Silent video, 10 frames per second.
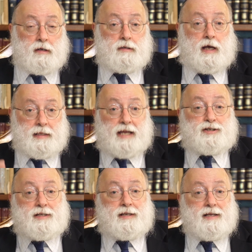
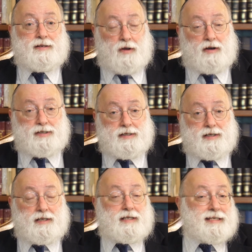alleged
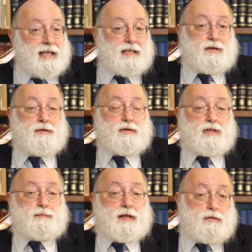narcissist, is not someone you
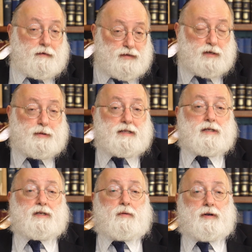can speak to, you have to speak
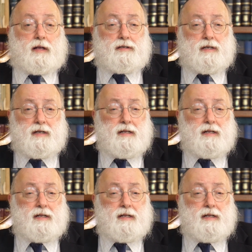to someone else,